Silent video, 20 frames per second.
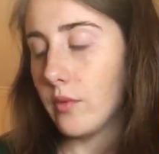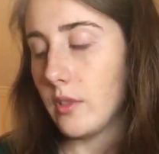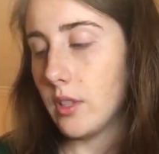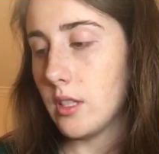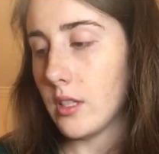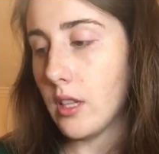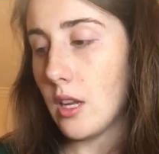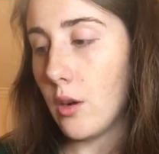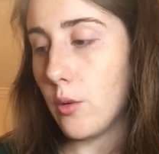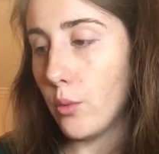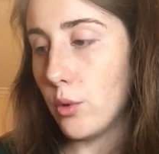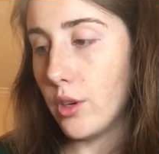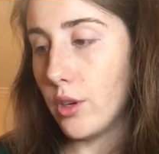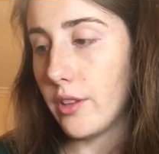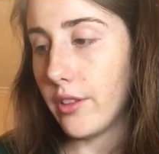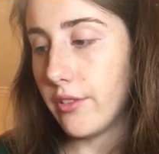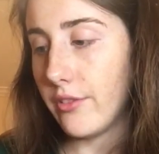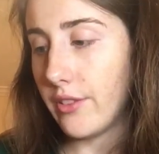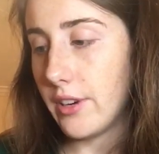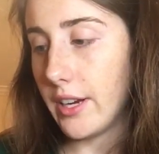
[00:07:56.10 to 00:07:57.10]
It's not
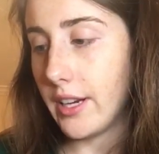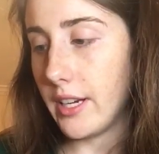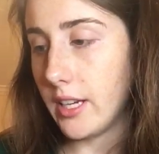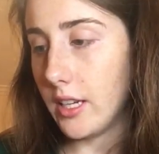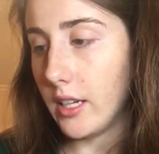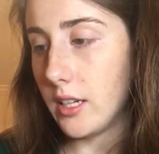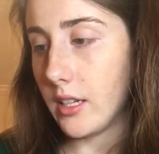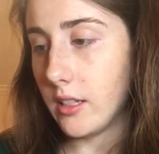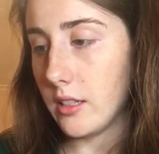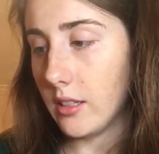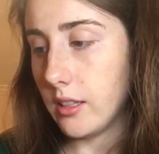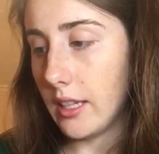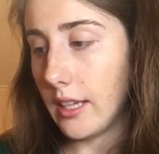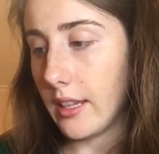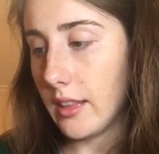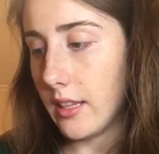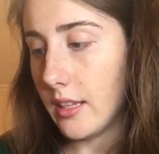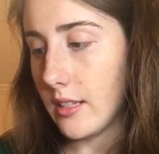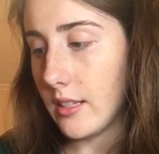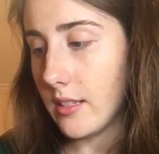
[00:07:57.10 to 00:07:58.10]
worth fighting
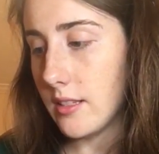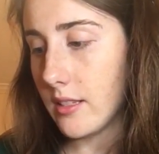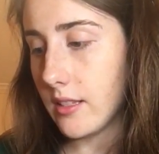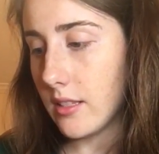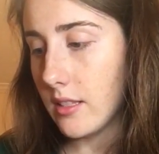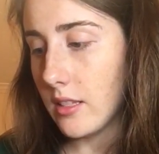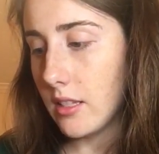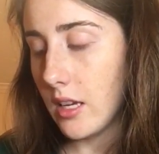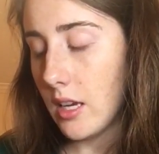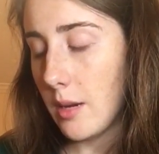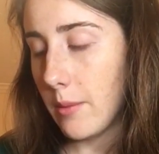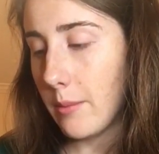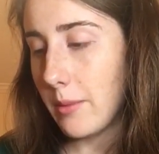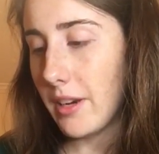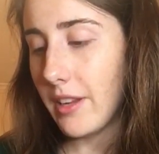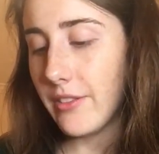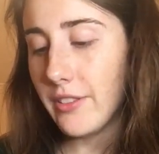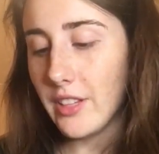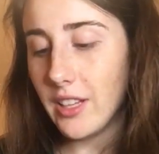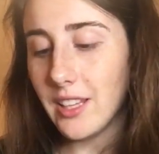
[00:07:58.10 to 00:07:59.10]
like this. But
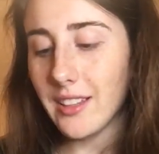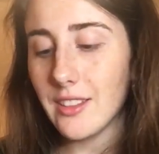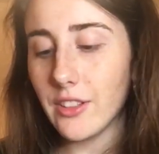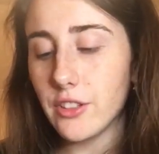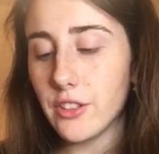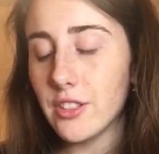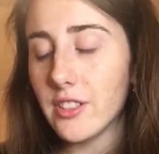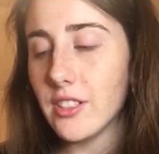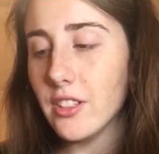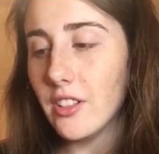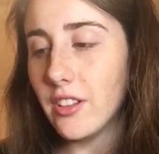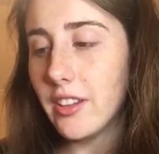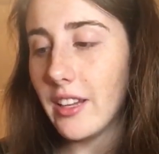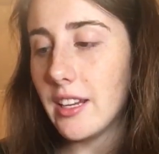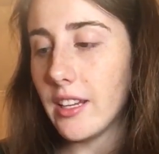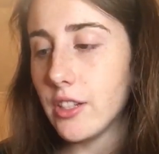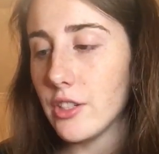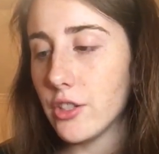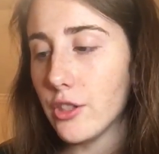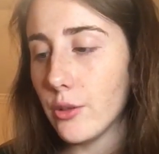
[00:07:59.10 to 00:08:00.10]
I feel like there's still
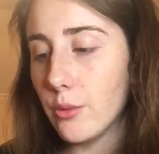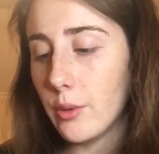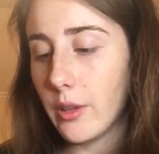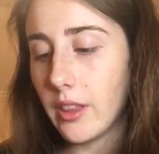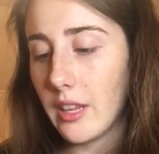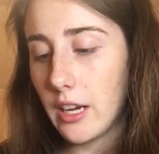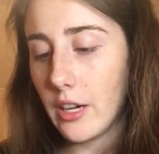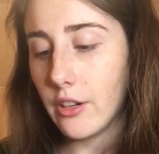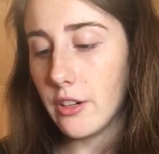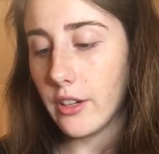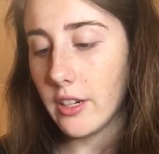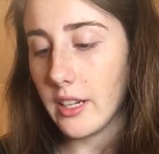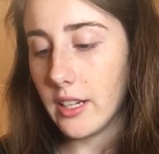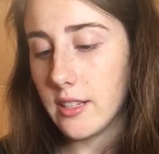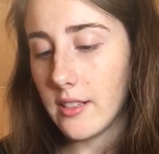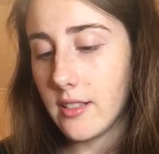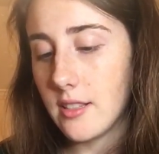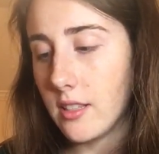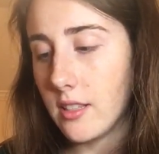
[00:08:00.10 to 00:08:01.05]
that issue with arrogance